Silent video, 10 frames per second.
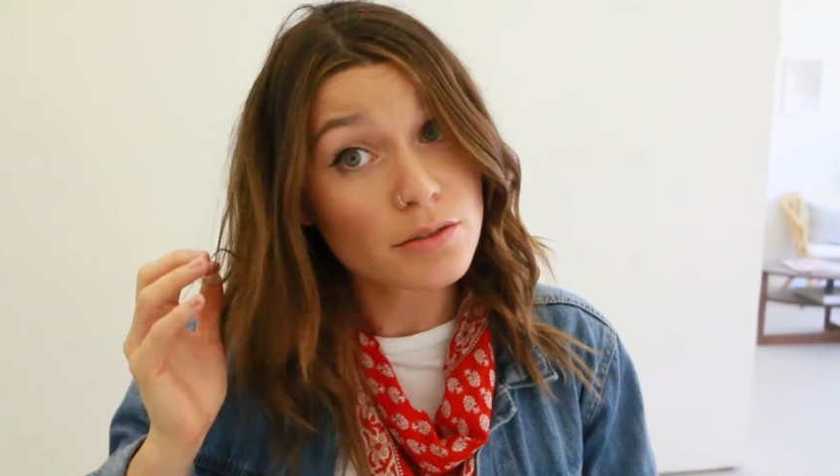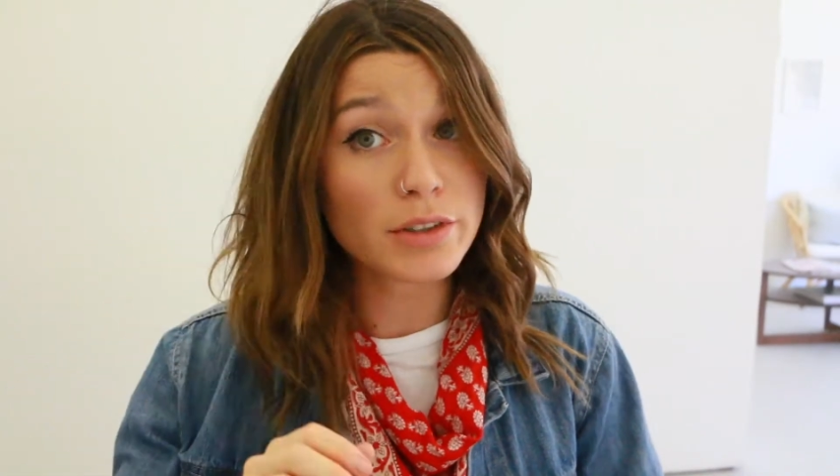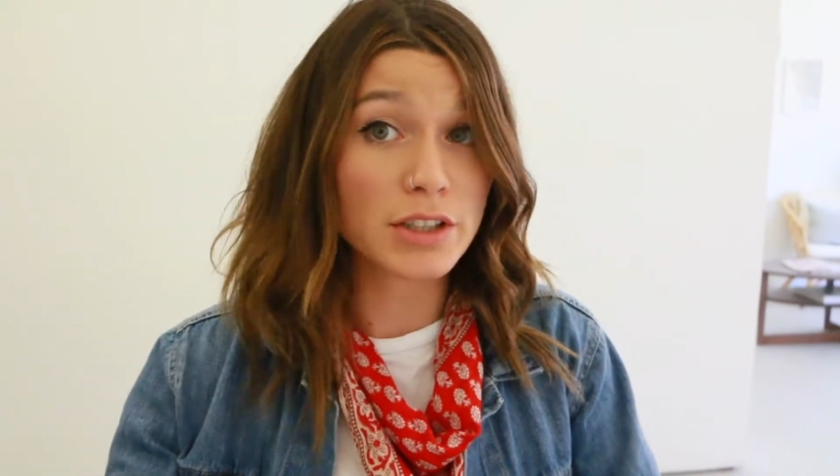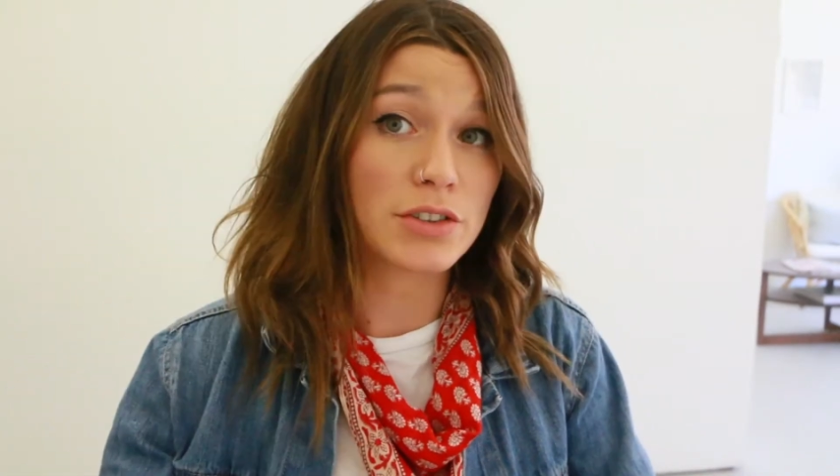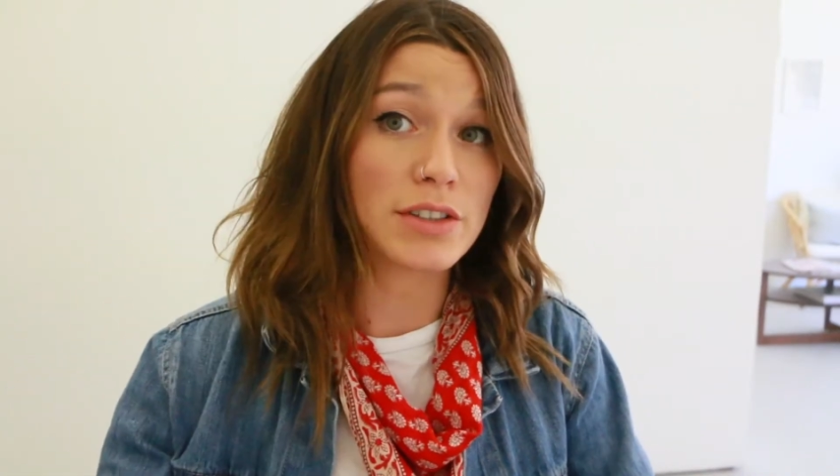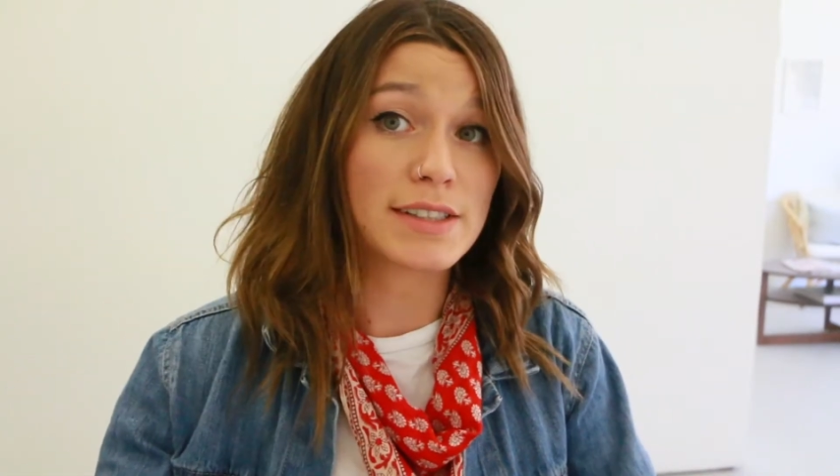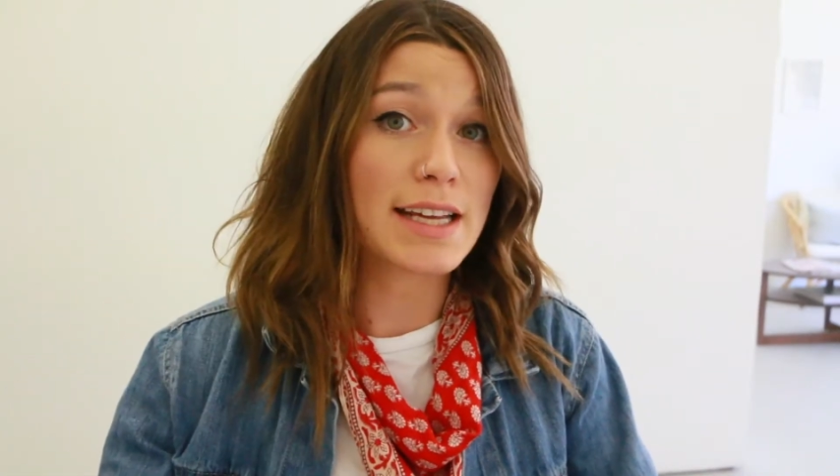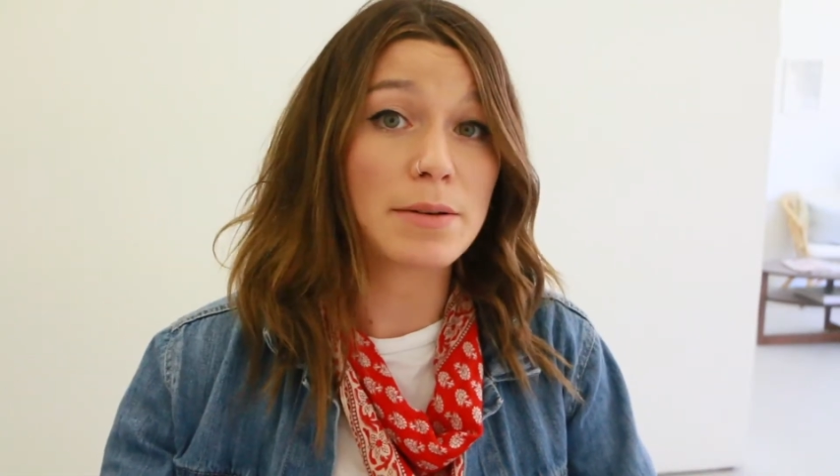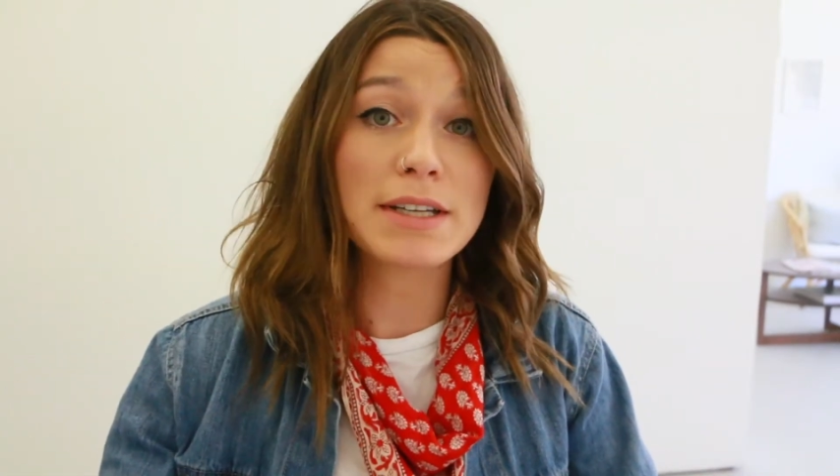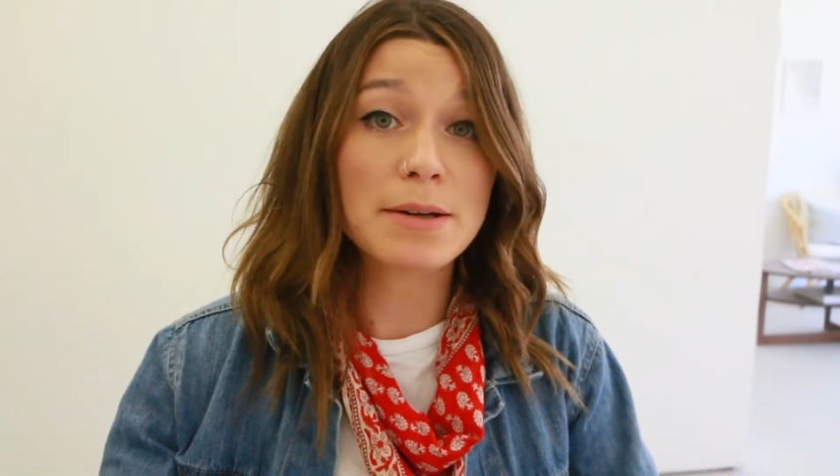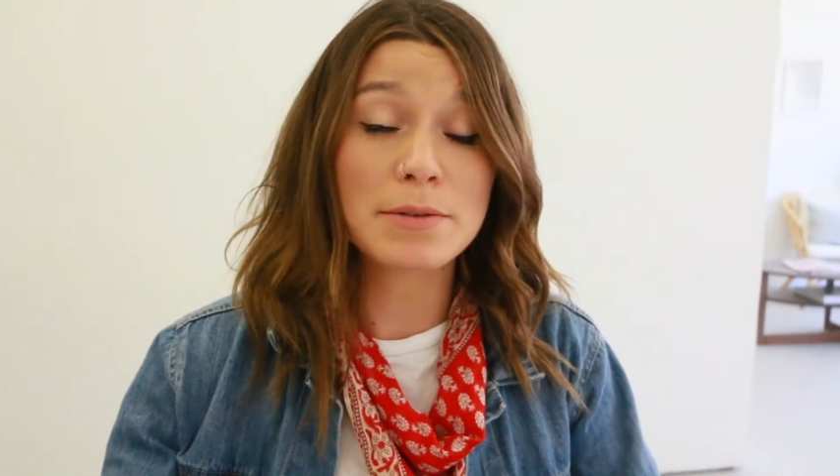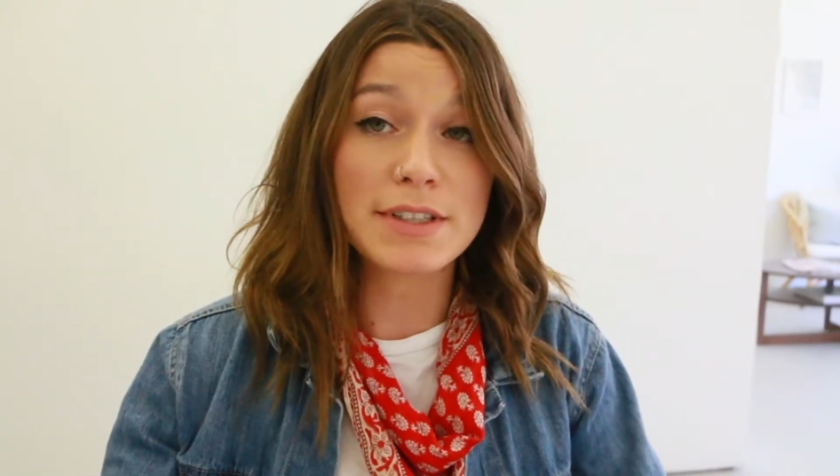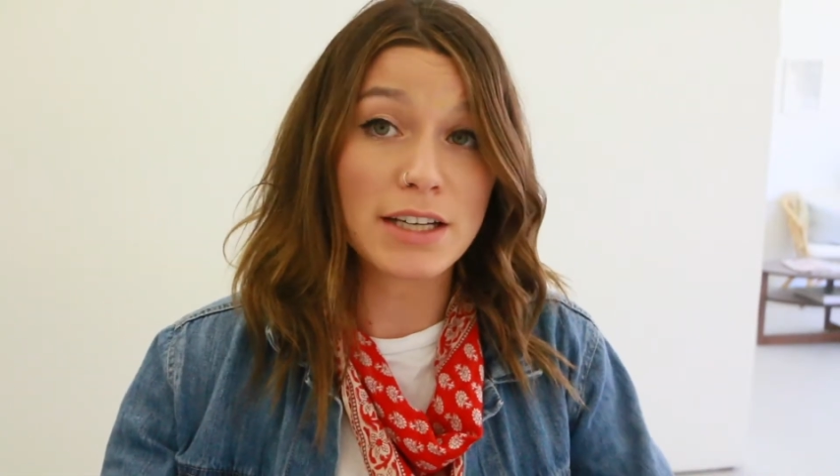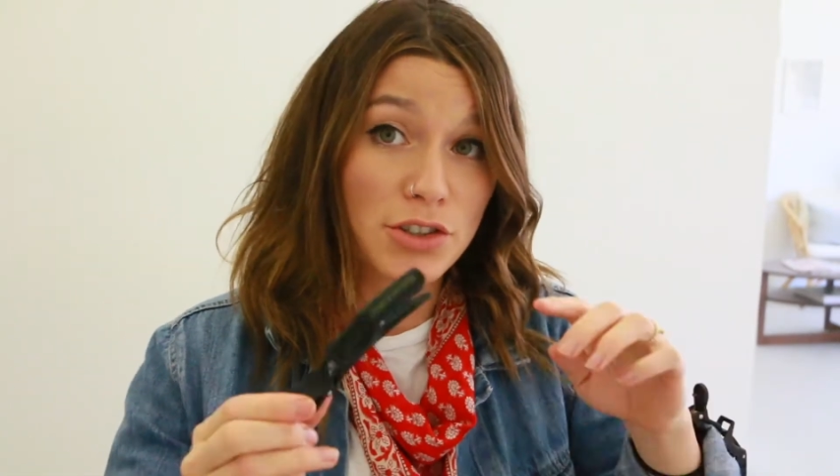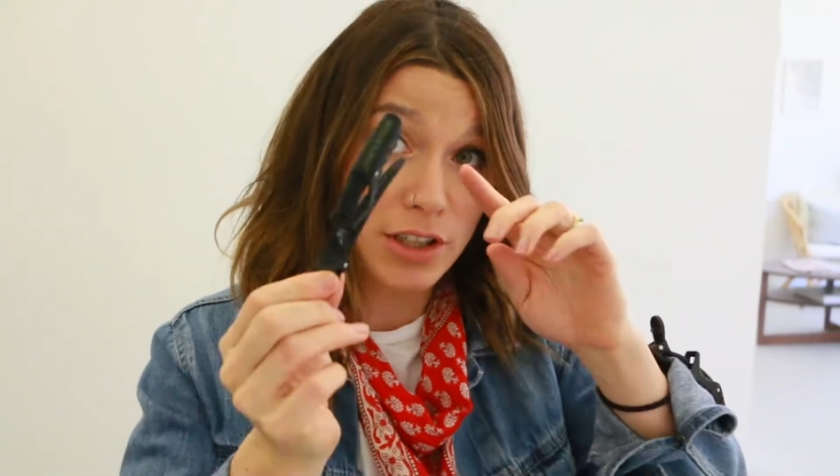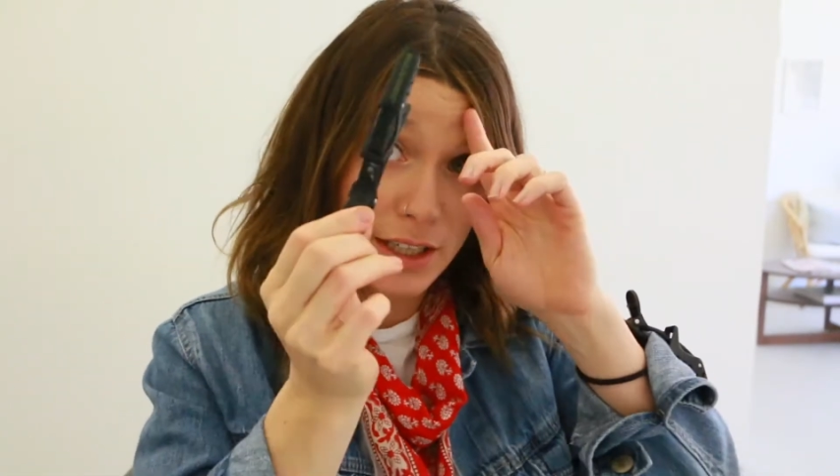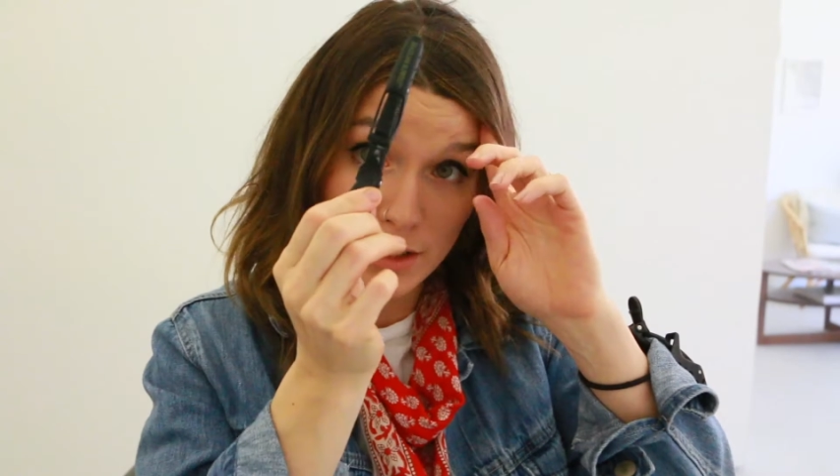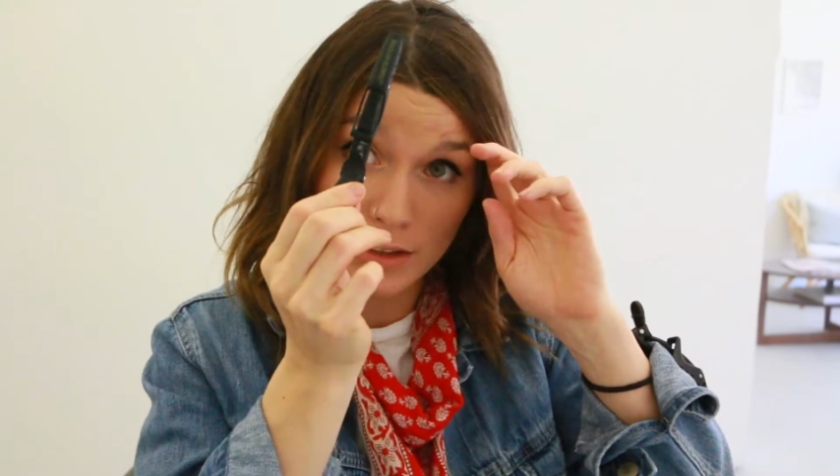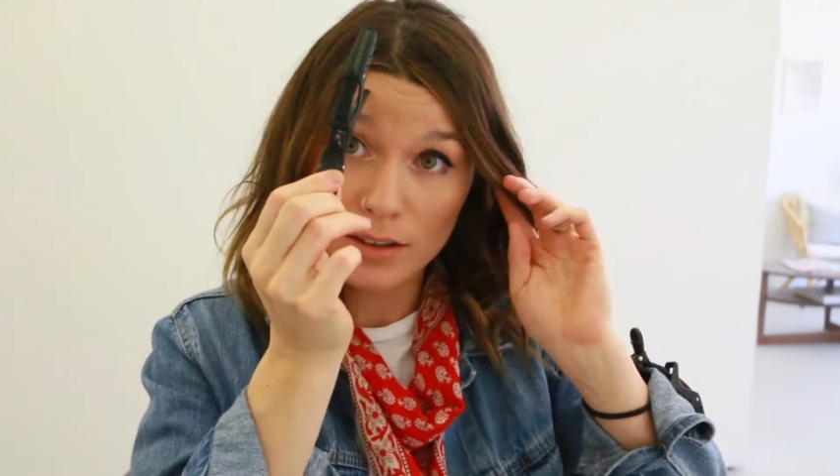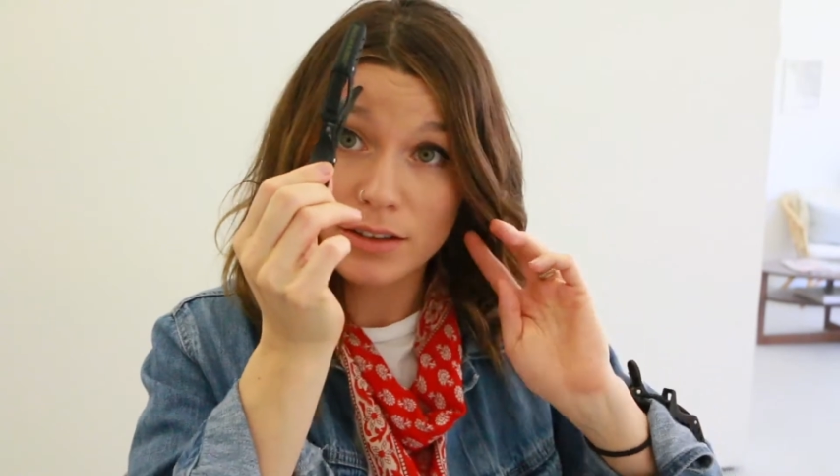we're gonna do the same type of
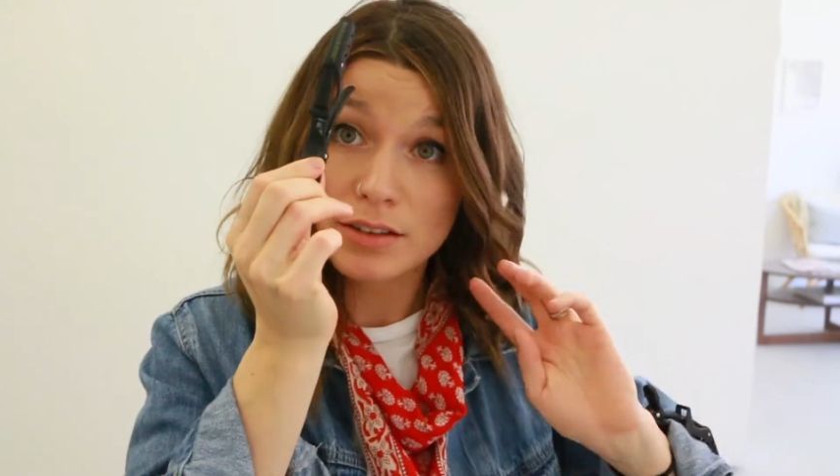sectioning.